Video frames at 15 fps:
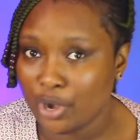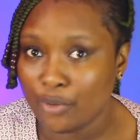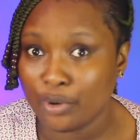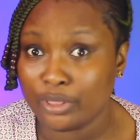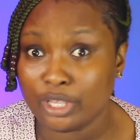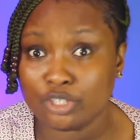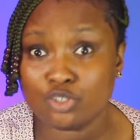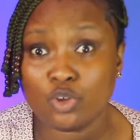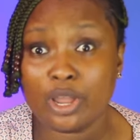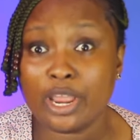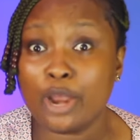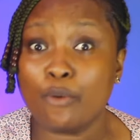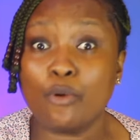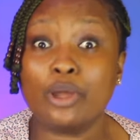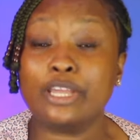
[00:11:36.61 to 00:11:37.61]
error. There's no
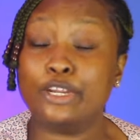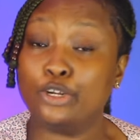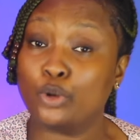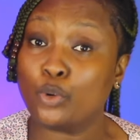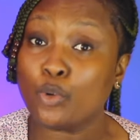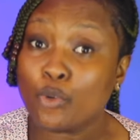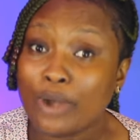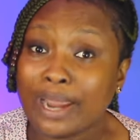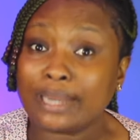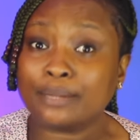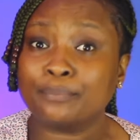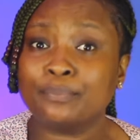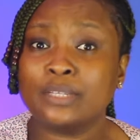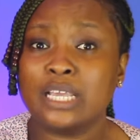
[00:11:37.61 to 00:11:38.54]
error in the Quran.